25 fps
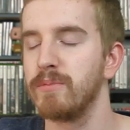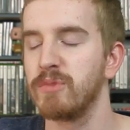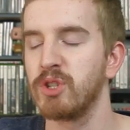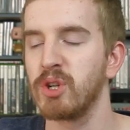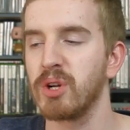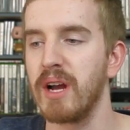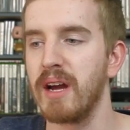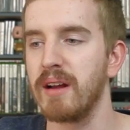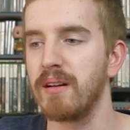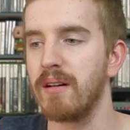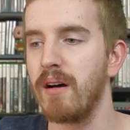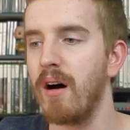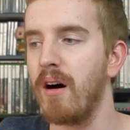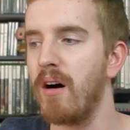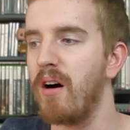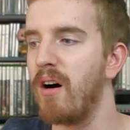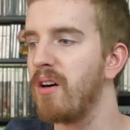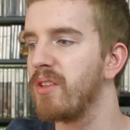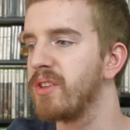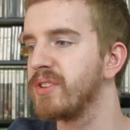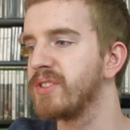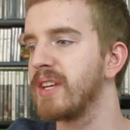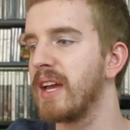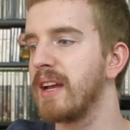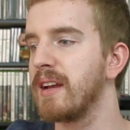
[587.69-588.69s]
Took out
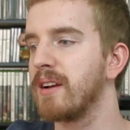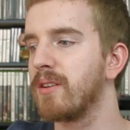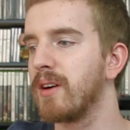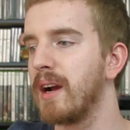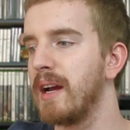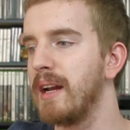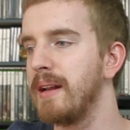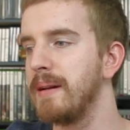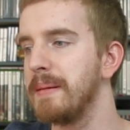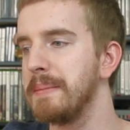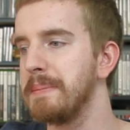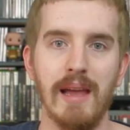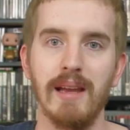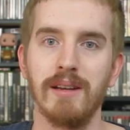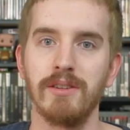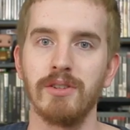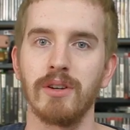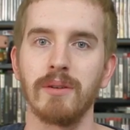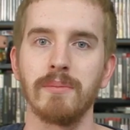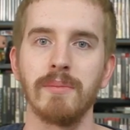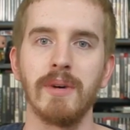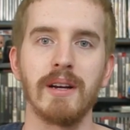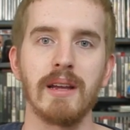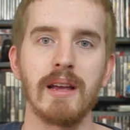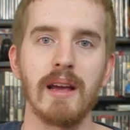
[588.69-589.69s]
all the site credit and
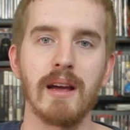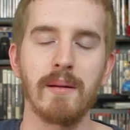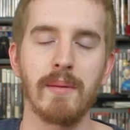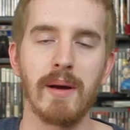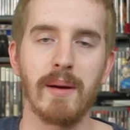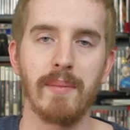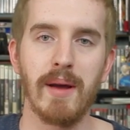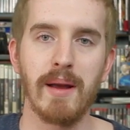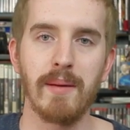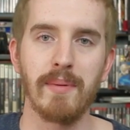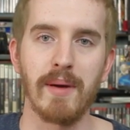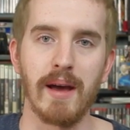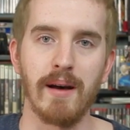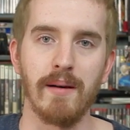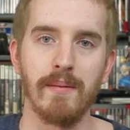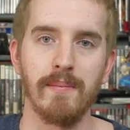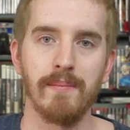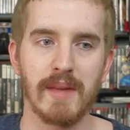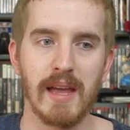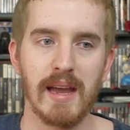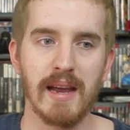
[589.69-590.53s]
took money out of my PayPal.